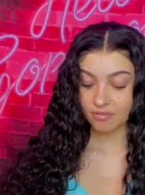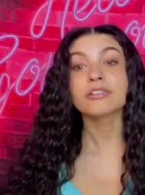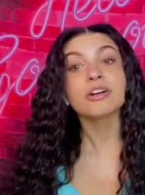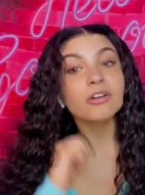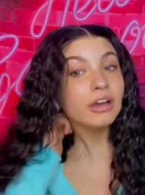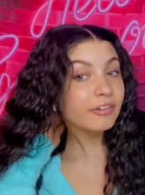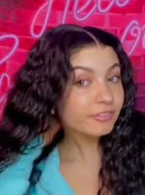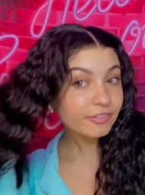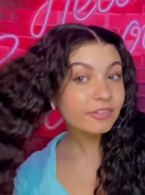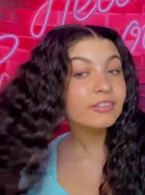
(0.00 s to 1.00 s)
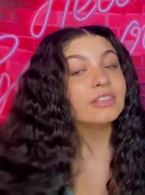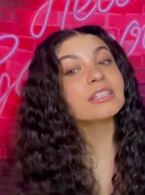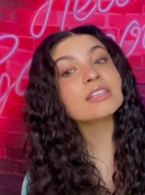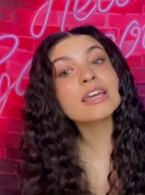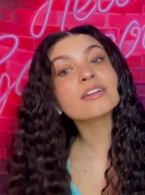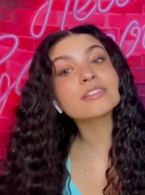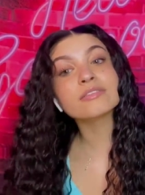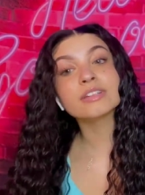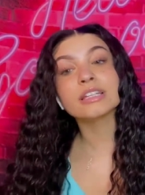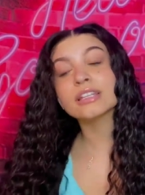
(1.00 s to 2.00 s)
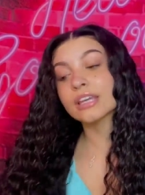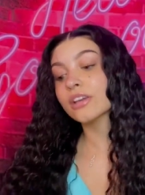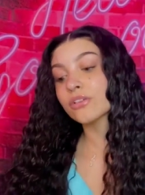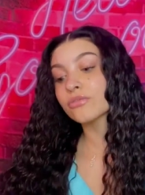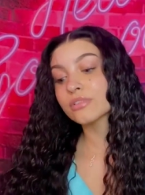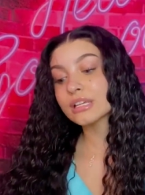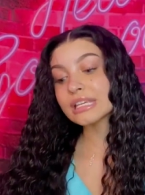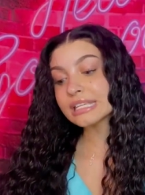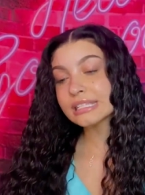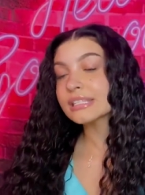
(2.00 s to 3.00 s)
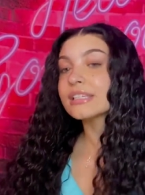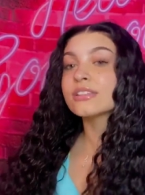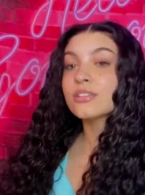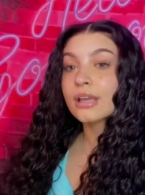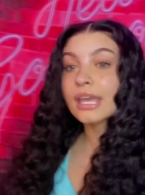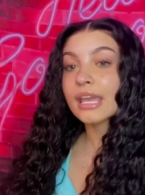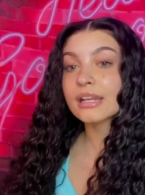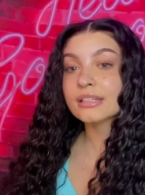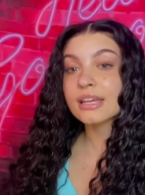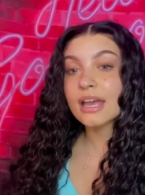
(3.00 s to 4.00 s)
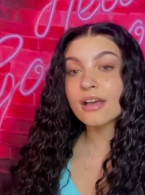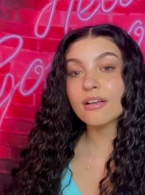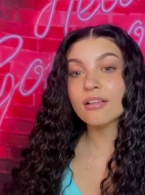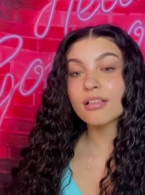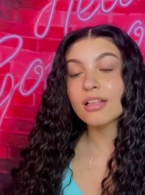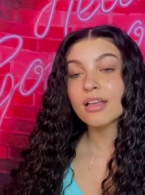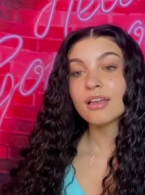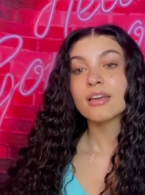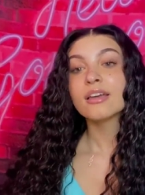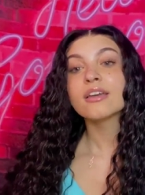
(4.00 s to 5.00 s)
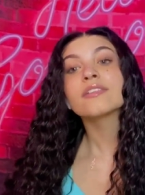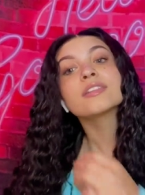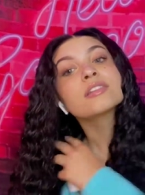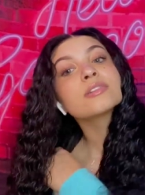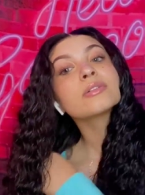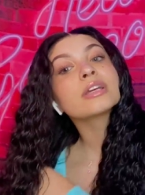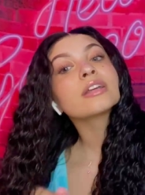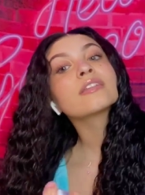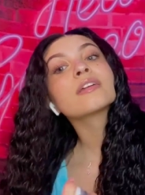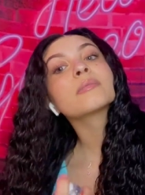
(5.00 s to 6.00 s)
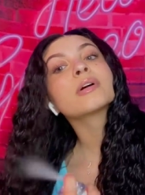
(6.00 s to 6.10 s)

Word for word: I don't know if, this hair isn't really like greasy, so I can't tell if it's doing anything.